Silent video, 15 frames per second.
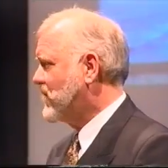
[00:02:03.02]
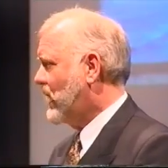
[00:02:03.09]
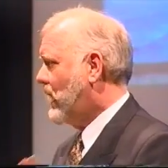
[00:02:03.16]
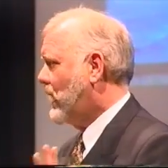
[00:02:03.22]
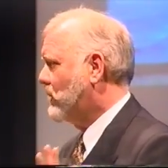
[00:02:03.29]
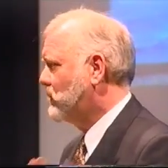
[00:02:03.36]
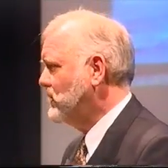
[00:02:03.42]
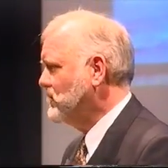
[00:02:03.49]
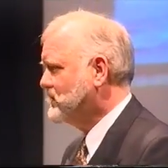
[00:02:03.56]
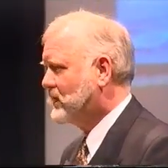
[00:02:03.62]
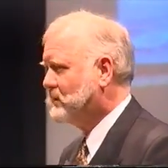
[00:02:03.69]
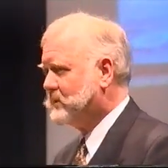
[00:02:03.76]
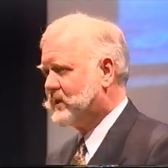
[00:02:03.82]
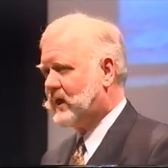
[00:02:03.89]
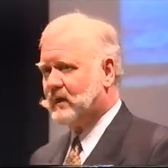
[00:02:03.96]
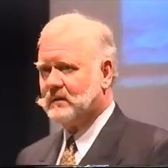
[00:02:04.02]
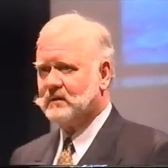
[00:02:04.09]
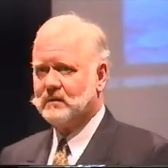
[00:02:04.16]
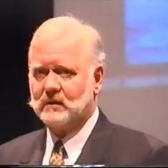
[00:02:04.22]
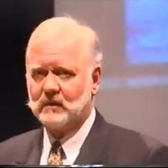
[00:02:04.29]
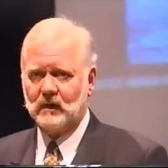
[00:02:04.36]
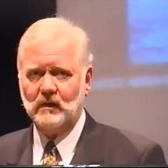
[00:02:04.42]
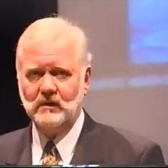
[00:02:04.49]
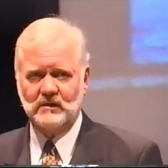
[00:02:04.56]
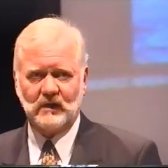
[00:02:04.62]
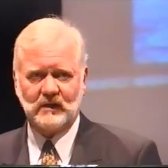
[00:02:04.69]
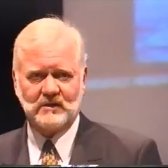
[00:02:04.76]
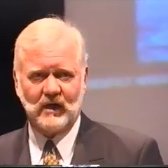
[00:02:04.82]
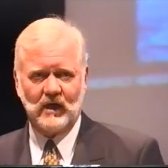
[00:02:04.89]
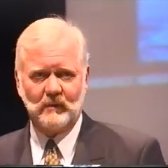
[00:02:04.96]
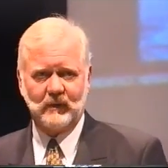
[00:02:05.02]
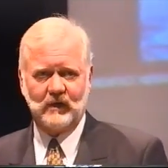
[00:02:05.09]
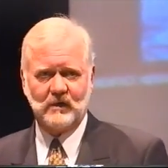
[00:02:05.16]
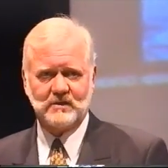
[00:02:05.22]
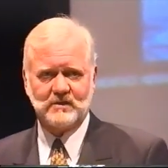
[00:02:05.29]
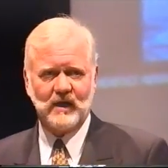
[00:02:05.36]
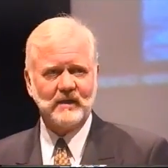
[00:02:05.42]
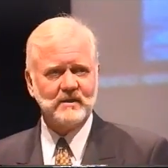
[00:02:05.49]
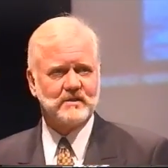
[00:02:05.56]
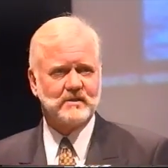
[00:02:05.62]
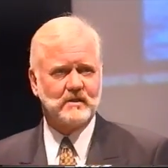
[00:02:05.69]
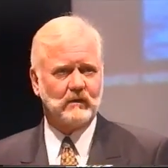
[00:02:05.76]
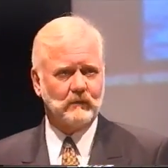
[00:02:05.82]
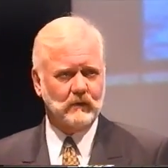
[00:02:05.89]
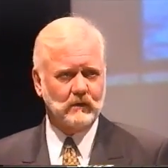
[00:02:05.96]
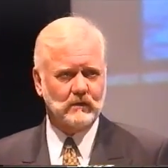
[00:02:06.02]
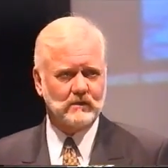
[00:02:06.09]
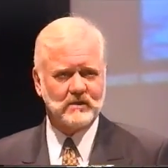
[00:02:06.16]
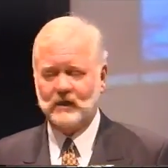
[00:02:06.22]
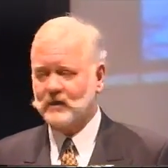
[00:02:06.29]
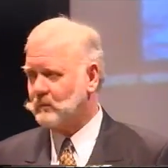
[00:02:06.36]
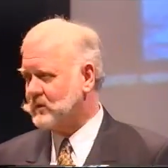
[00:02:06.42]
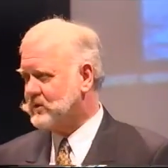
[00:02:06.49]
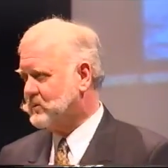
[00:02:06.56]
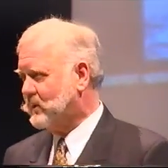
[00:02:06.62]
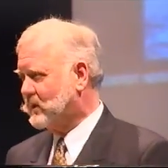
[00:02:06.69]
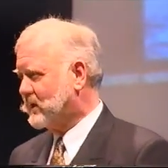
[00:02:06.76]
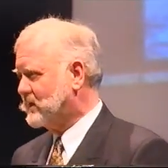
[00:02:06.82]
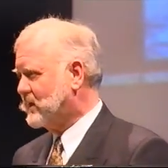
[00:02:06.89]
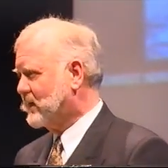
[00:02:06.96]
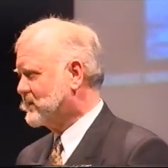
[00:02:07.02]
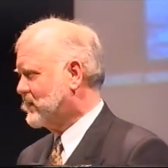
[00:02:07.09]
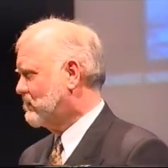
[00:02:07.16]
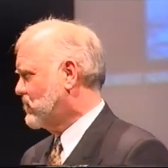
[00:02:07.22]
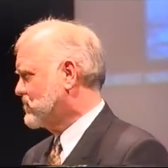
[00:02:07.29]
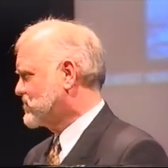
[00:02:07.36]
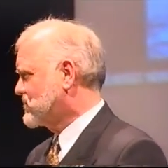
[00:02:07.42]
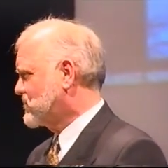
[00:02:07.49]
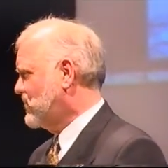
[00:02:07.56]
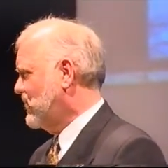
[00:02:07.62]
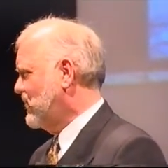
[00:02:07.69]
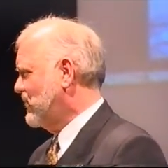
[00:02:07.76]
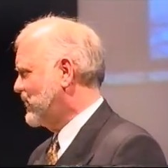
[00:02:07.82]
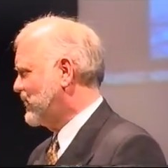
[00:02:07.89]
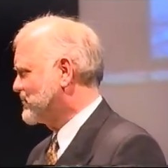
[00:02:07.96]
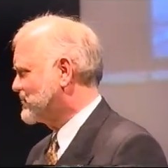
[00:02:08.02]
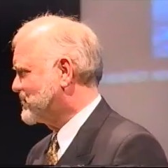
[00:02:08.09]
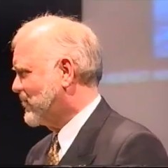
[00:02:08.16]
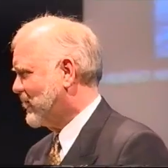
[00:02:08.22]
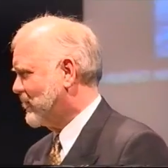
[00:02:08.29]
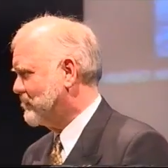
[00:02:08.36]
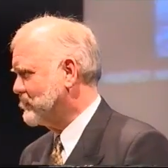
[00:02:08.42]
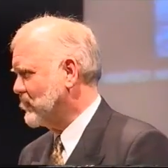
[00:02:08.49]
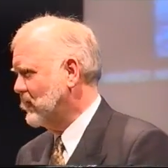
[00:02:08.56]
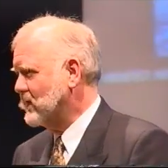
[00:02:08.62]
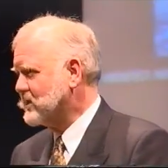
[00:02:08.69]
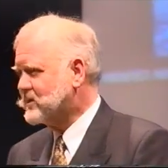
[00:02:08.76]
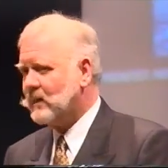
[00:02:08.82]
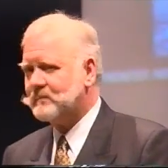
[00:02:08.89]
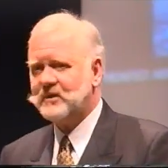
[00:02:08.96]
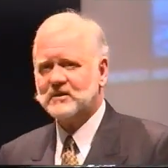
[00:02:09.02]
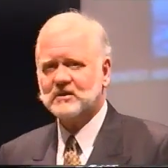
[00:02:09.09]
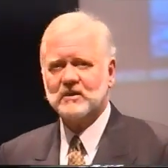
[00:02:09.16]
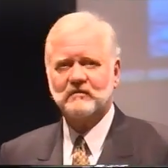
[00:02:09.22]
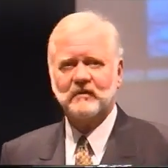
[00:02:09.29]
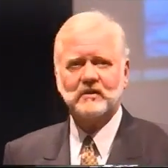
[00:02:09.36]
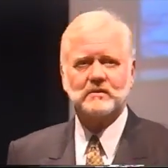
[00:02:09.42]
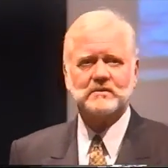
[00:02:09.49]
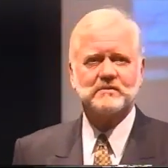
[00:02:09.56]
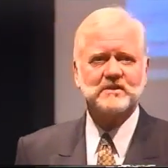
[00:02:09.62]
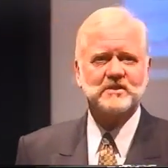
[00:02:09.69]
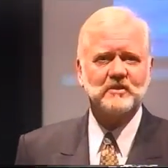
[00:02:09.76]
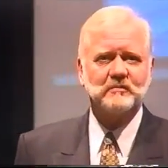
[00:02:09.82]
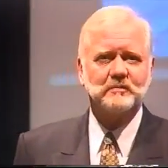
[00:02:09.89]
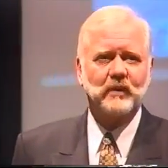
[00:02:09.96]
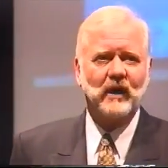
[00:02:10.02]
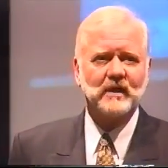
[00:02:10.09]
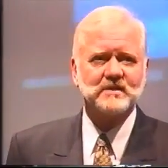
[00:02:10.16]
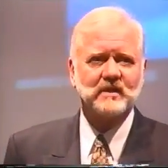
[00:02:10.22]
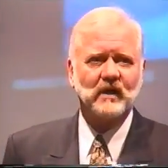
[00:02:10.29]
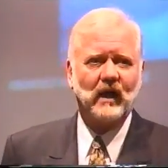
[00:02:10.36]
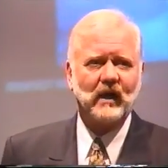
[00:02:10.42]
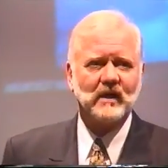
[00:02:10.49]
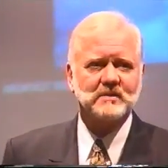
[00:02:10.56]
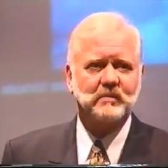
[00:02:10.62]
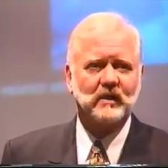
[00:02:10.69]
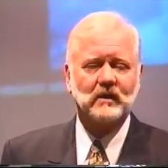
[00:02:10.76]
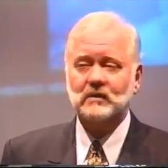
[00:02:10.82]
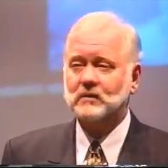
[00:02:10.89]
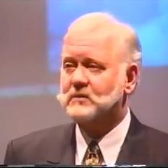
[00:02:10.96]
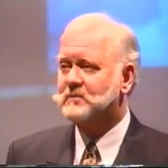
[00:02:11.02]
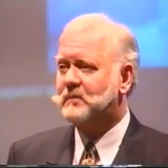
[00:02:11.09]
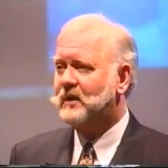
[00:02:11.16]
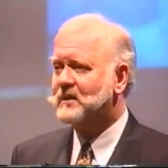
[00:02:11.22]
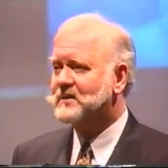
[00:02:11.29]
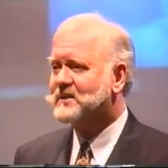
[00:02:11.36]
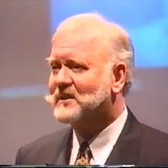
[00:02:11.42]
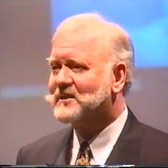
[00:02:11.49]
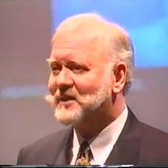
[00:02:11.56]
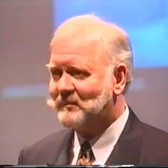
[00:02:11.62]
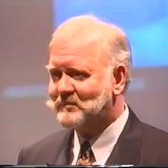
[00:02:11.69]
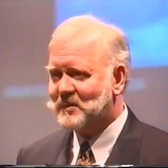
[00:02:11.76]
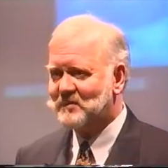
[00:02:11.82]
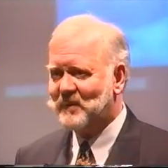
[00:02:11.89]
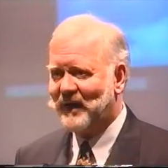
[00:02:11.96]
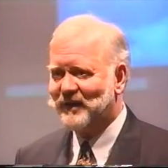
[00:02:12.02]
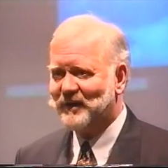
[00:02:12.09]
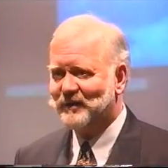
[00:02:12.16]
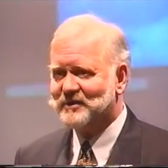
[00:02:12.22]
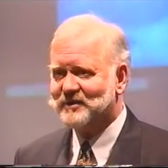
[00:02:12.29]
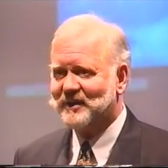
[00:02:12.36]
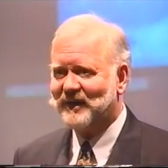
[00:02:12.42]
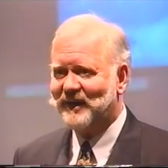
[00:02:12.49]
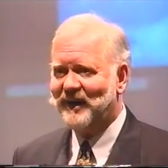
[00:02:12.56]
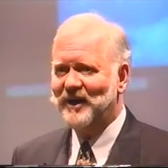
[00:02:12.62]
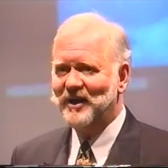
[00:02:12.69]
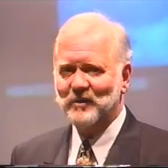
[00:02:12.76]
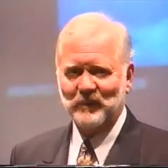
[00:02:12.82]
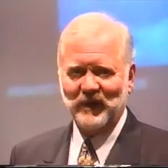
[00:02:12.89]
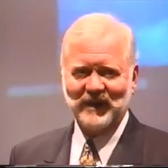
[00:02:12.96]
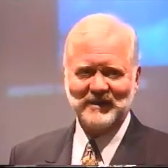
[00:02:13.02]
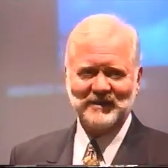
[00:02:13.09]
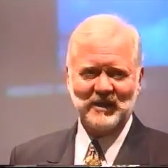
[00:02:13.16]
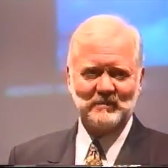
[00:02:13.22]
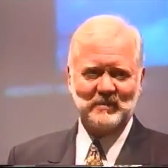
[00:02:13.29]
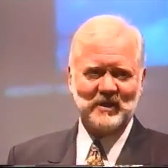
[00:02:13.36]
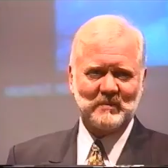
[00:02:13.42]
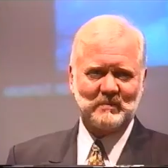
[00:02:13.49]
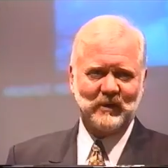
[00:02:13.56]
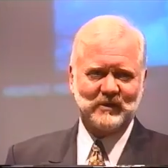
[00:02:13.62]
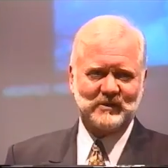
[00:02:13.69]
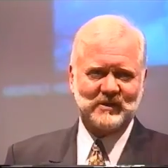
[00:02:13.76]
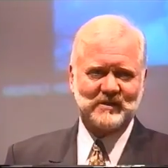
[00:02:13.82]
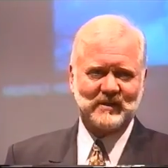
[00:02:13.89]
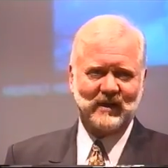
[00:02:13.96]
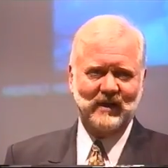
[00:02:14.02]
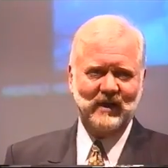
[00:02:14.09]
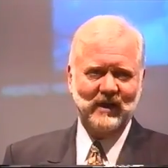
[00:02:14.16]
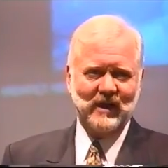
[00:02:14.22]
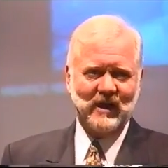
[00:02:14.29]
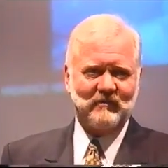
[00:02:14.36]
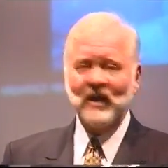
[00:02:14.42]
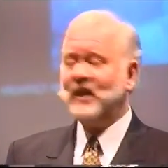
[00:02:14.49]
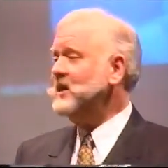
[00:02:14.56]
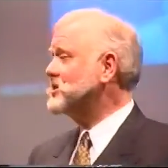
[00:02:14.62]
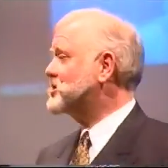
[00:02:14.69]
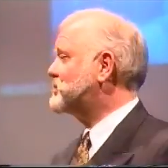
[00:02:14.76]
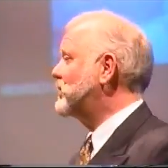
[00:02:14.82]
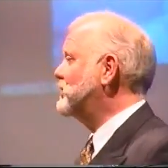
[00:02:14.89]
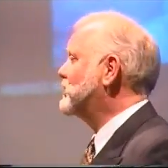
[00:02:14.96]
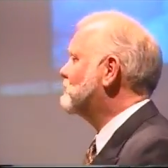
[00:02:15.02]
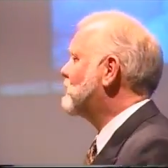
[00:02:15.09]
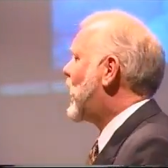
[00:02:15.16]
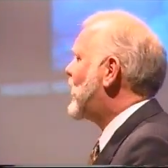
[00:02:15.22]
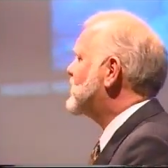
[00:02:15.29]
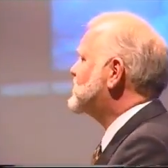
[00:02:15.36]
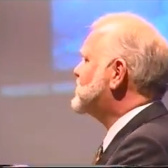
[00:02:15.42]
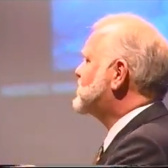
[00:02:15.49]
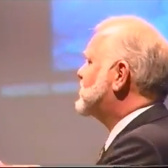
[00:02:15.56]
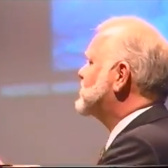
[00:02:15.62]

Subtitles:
Now, I will deal with that in detail because that's the rules under which we'll conduct our auction here today. Subject to the vendor's reserve price, the highest bidder, whose bid is accepted by the auctioneer, will indeed be the purchaser. If any dispute arises